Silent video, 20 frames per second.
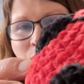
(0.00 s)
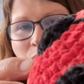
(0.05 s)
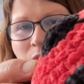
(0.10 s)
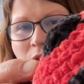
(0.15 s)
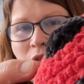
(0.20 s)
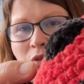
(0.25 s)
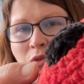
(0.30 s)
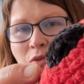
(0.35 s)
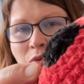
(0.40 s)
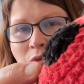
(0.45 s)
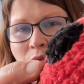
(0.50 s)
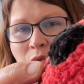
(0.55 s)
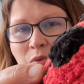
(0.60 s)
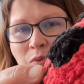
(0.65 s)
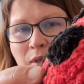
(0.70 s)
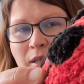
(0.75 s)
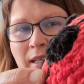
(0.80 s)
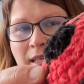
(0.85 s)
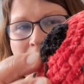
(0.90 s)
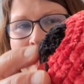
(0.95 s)

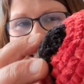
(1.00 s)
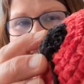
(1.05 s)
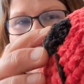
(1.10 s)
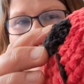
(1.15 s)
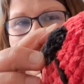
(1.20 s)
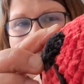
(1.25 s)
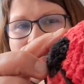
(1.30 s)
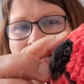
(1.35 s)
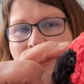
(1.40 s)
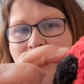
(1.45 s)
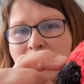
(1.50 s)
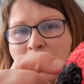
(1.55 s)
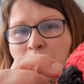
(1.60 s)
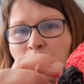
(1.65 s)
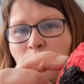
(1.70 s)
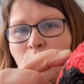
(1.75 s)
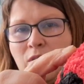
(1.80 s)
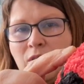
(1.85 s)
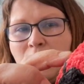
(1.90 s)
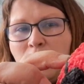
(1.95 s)
when I did it, I didn't
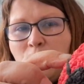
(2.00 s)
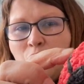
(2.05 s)
want it